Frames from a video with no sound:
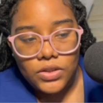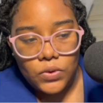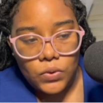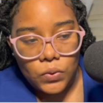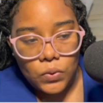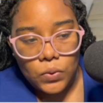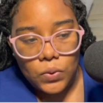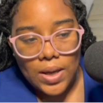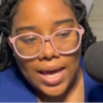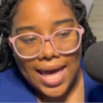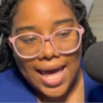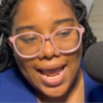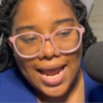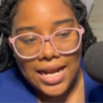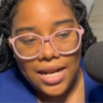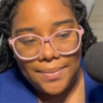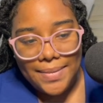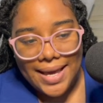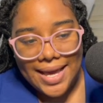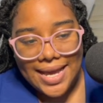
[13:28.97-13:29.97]
to
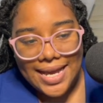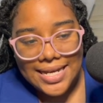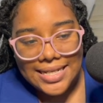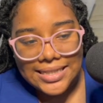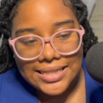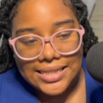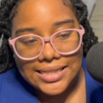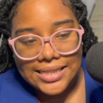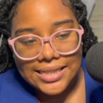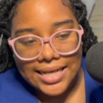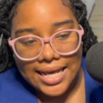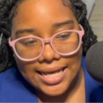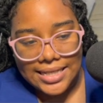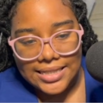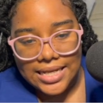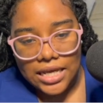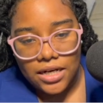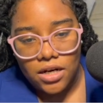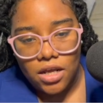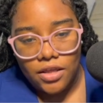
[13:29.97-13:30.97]
elements,
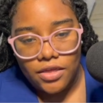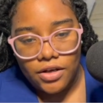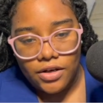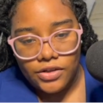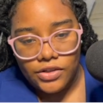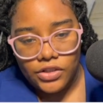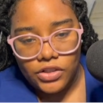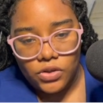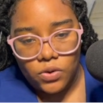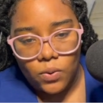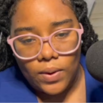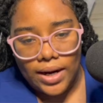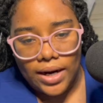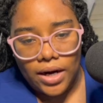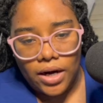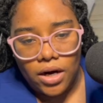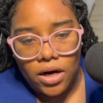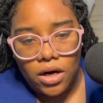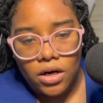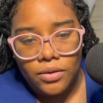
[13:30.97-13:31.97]
get another
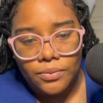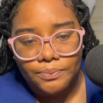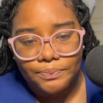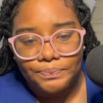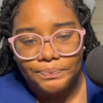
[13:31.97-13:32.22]
square,